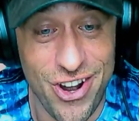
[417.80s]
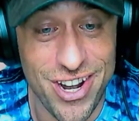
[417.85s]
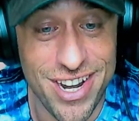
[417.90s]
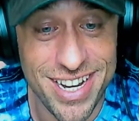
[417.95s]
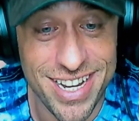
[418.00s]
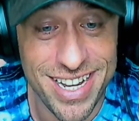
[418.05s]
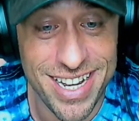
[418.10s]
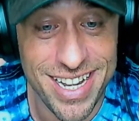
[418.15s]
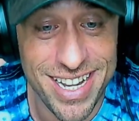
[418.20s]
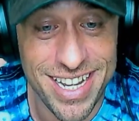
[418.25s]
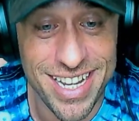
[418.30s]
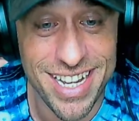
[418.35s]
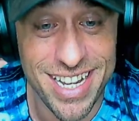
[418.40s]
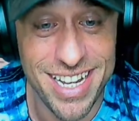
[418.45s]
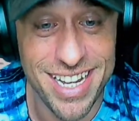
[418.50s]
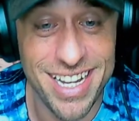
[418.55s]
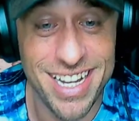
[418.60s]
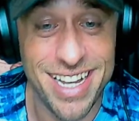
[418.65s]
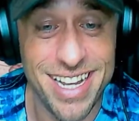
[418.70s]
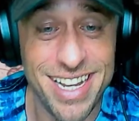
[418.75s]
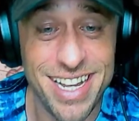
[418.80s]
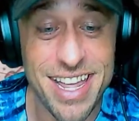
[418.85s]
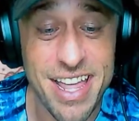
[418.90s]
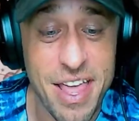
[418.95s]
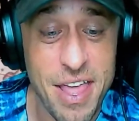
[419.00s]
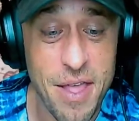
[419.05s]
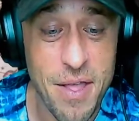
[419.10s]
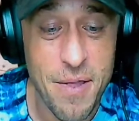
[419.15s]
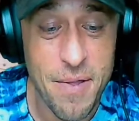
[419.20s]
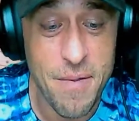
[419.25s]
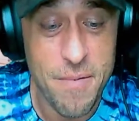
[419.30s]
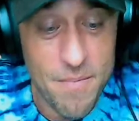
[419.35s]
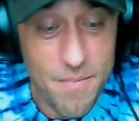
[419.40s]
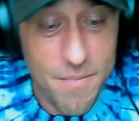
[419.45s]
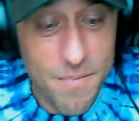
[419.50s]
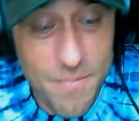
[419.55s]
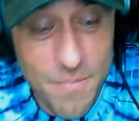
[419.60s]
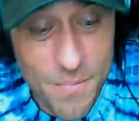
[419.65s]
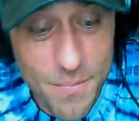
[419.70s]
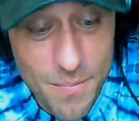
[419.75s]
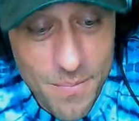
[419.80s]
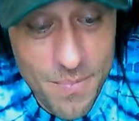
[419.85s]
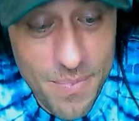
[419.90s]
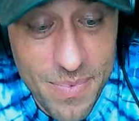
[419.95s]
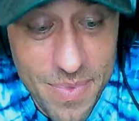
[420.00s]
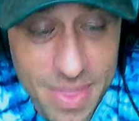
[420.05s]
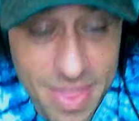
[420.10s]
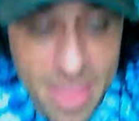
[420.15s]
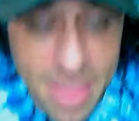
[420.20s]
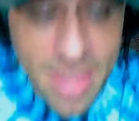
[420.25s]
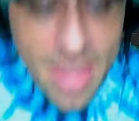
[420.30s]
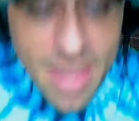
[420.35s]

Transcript: crisis and the long-standing rivalry between the two